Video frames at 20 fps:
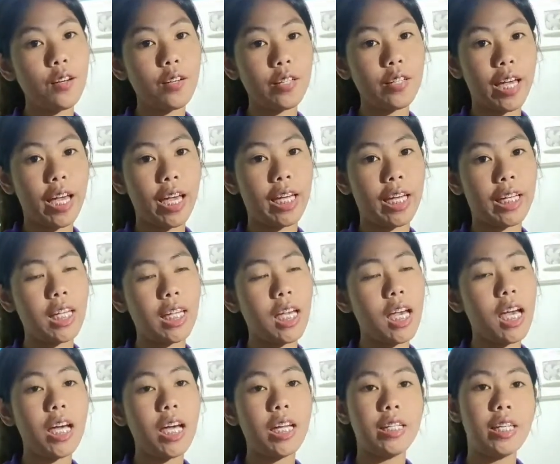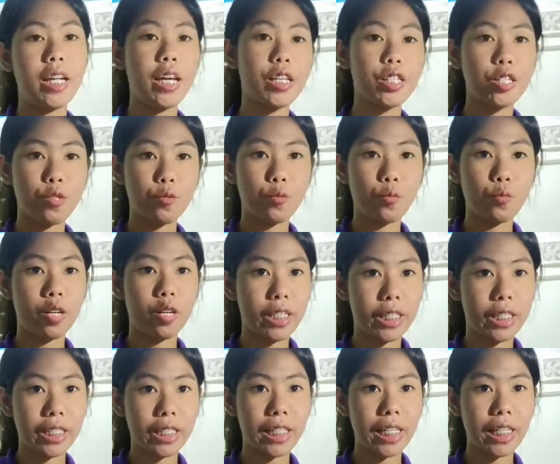Okay, next
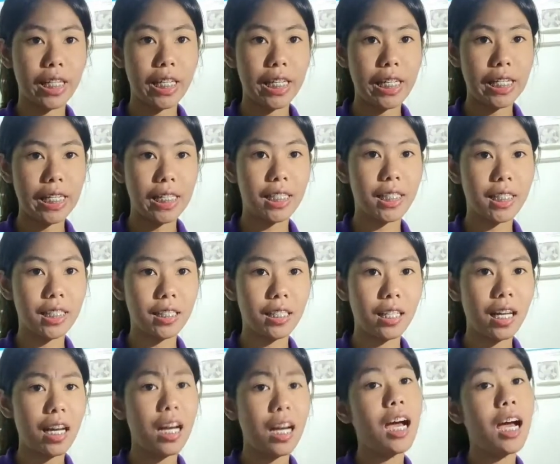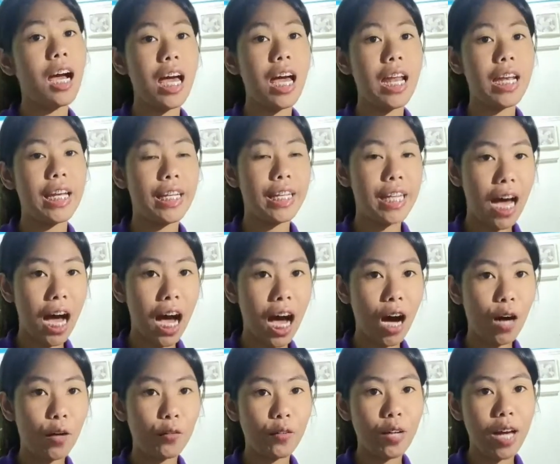word is
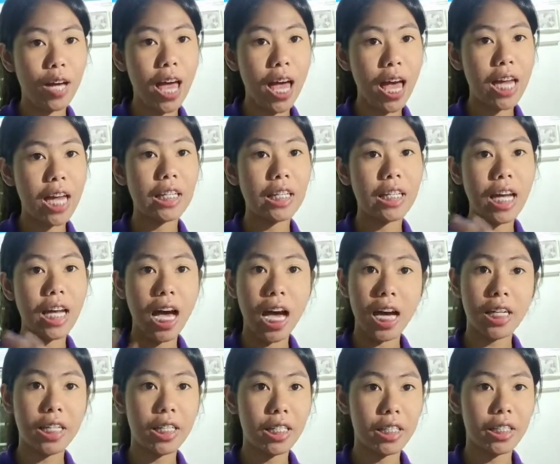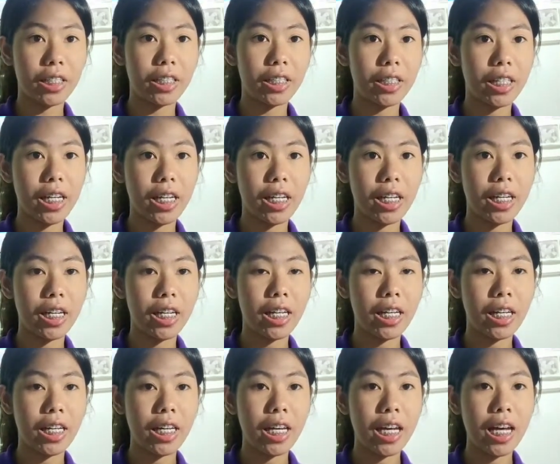down and under,
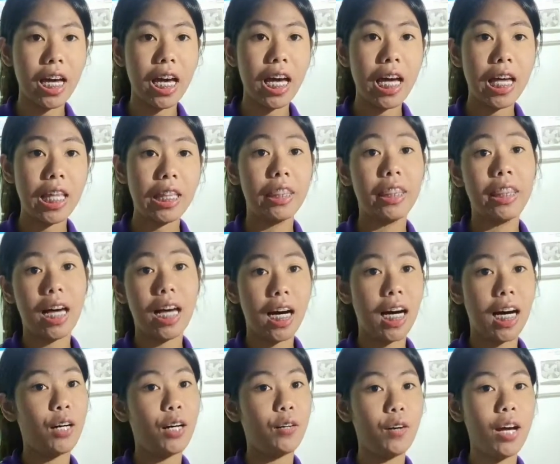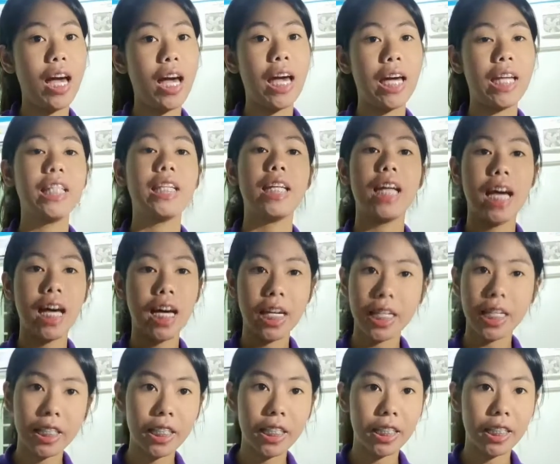down and
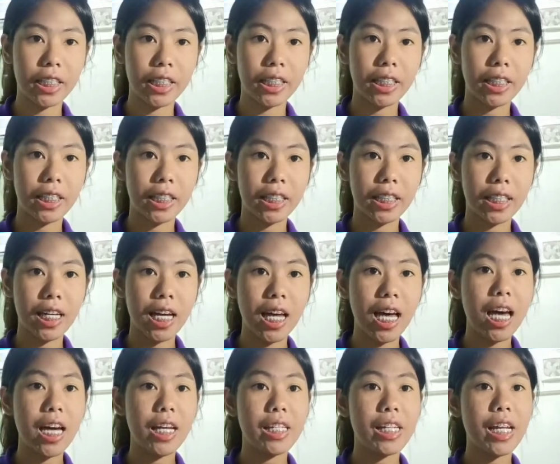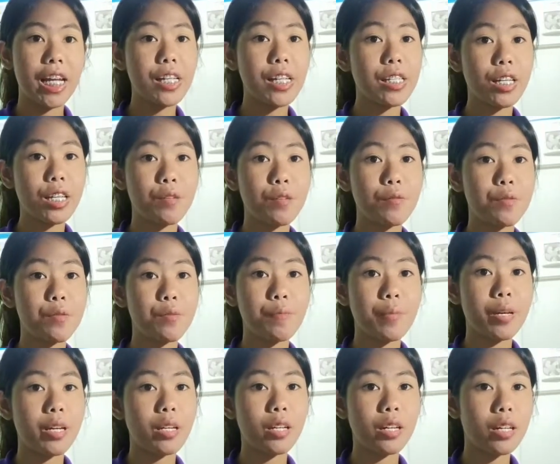under. Native
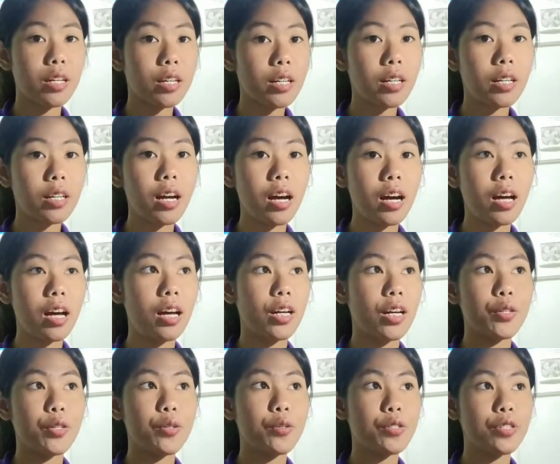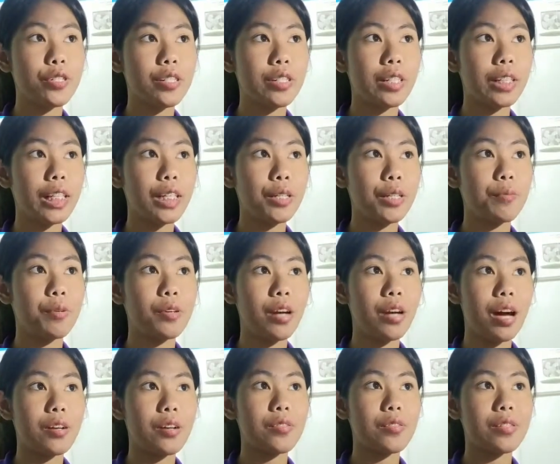speaker usually
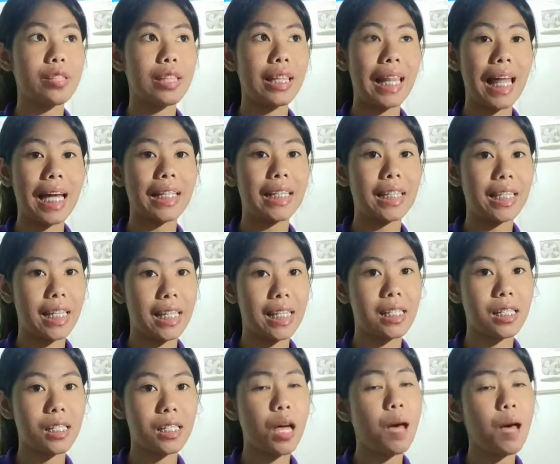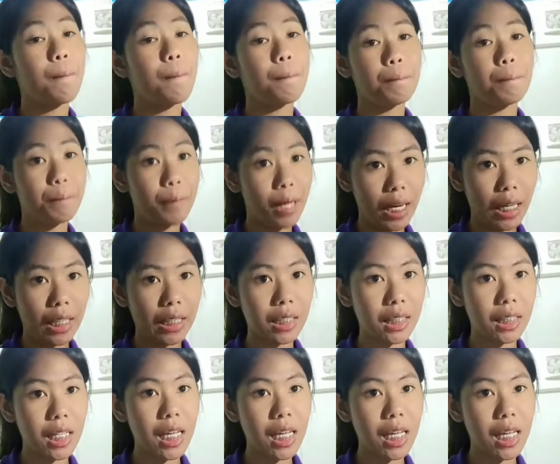pronounce like this, but